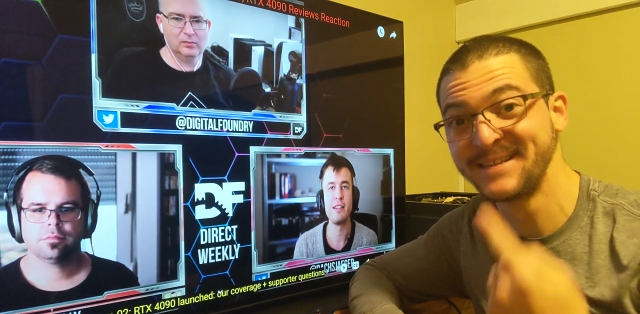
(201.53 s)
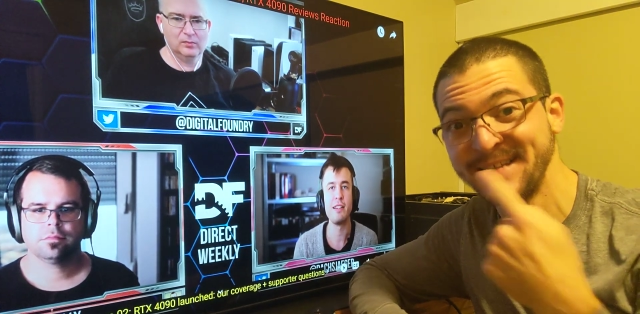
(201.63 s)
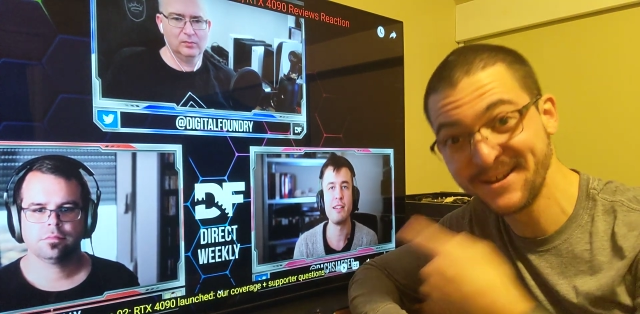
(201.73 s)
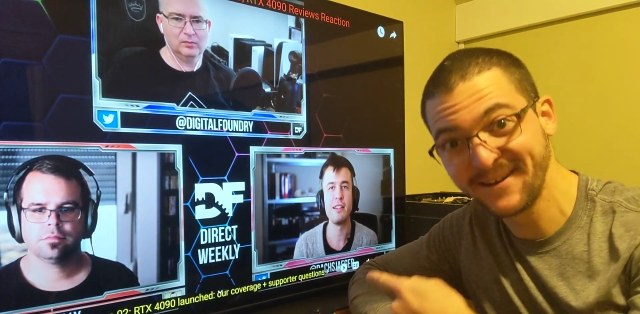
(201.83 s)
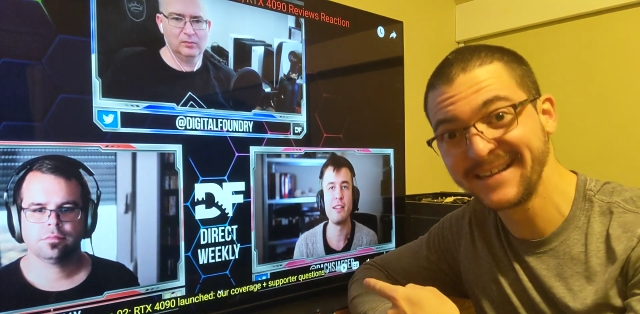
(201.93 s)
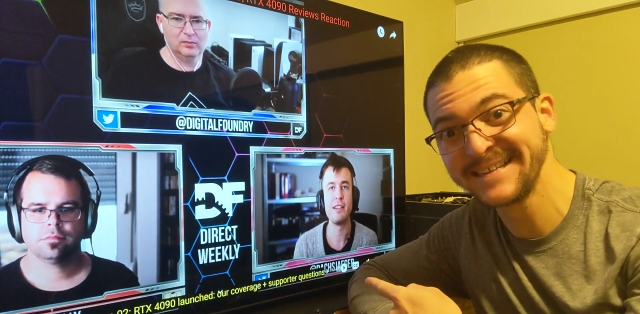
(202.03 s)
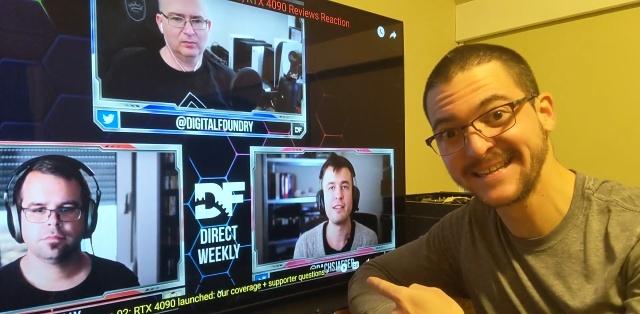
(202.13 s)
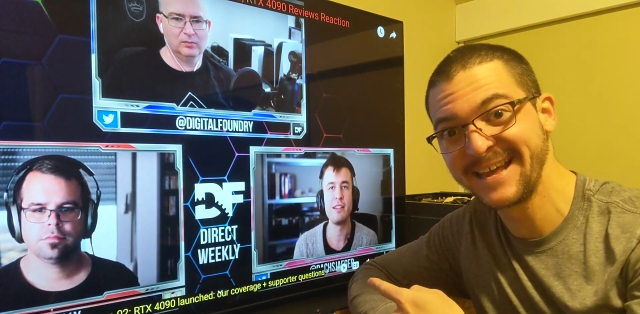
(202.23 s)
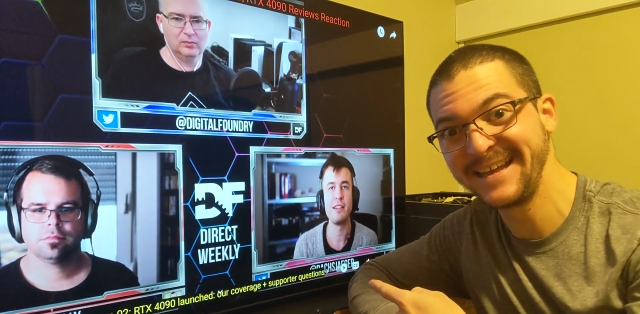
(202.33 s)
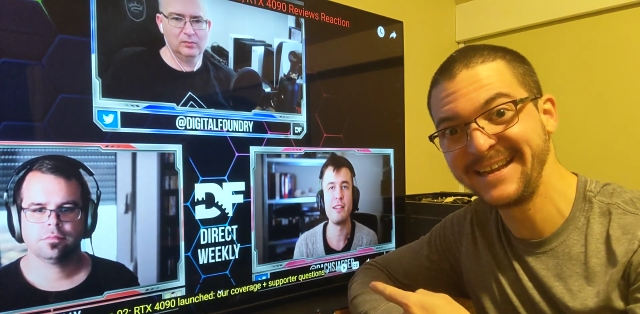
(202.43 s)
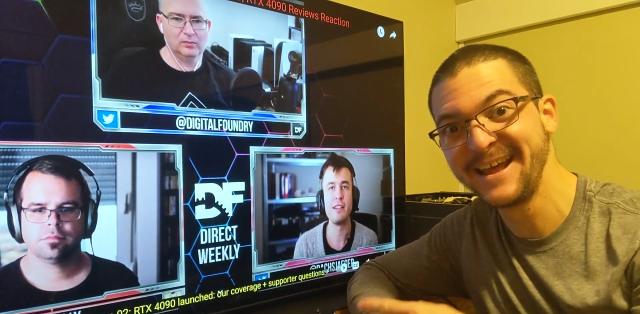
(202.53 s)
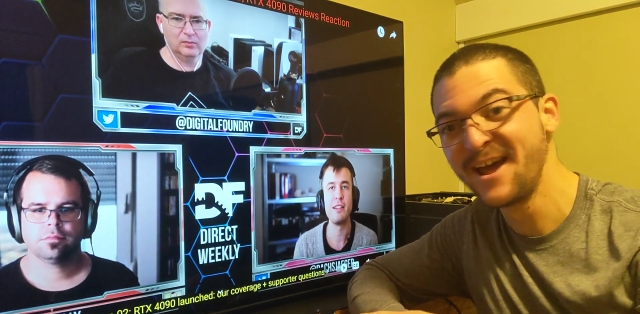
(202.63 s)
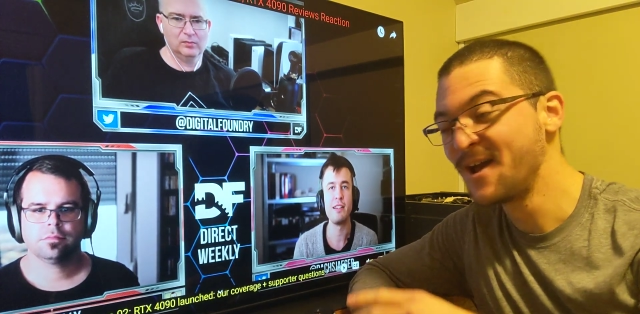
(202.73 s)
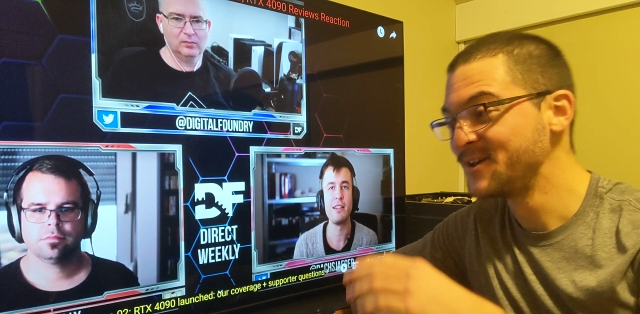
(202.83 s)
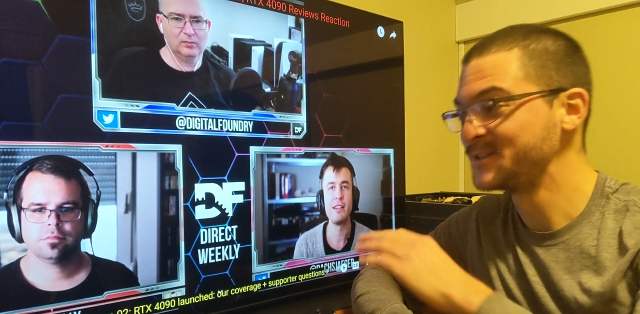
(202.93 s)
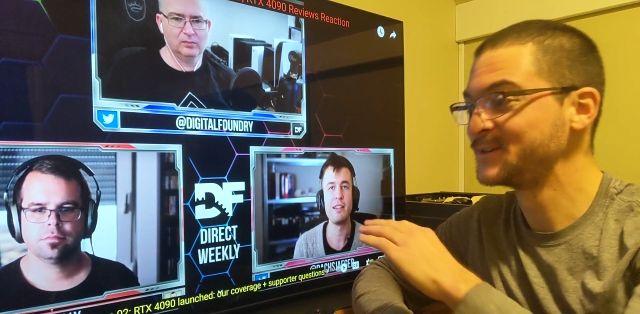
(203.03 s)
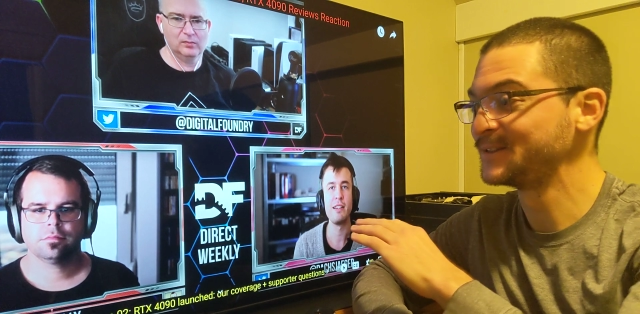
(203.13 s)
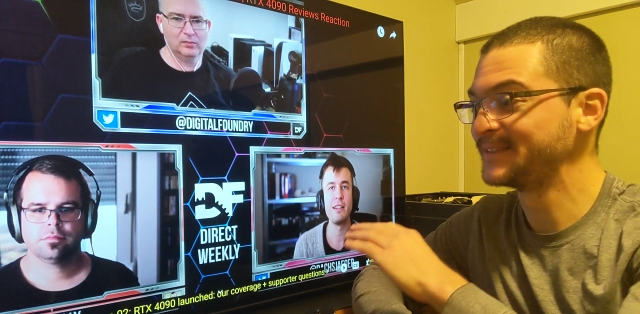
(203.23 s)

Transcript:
Speaker 1: you see what he's saying? You,